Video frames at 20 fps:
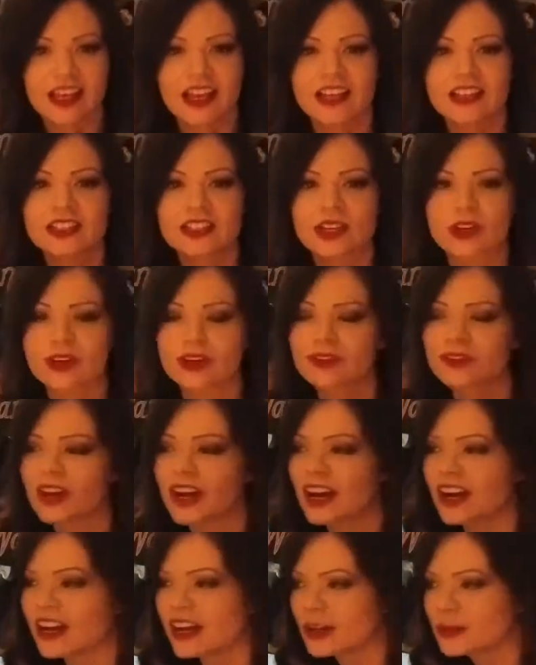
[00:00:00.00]
So if
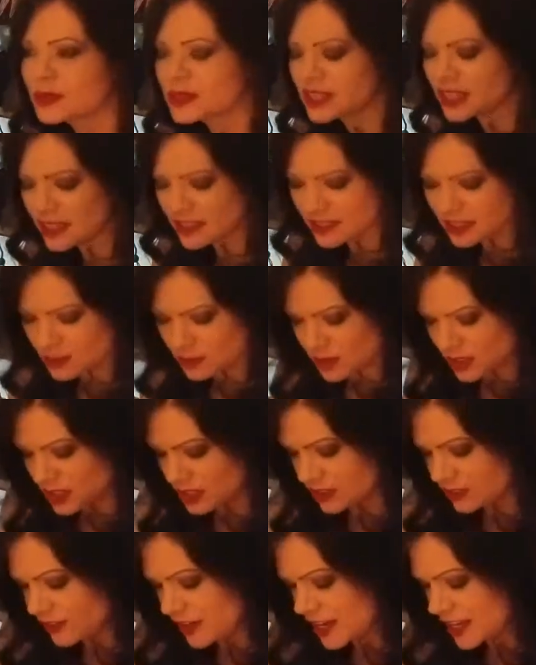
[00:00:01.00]
I pretend to be
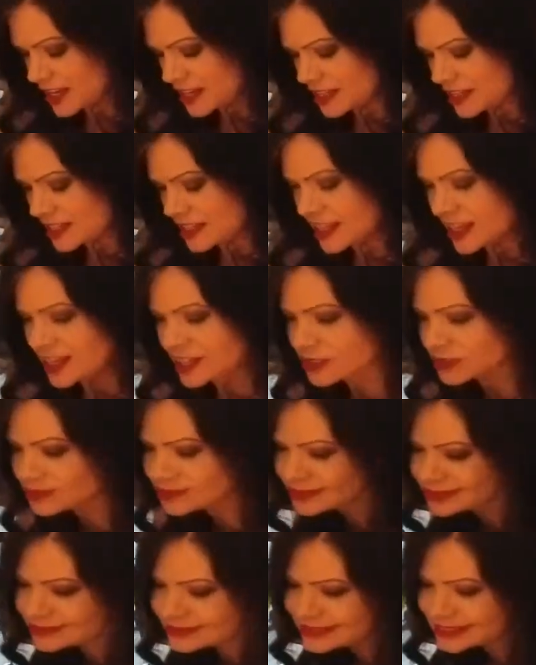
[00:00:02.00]
your friend, then
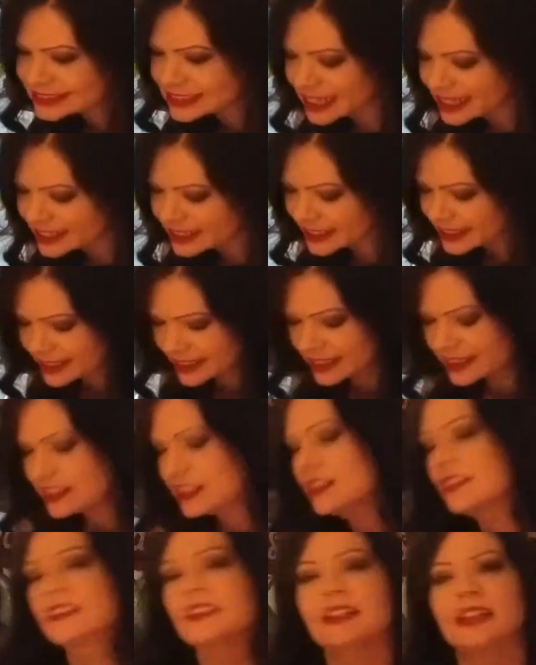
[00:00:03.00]
I can get in,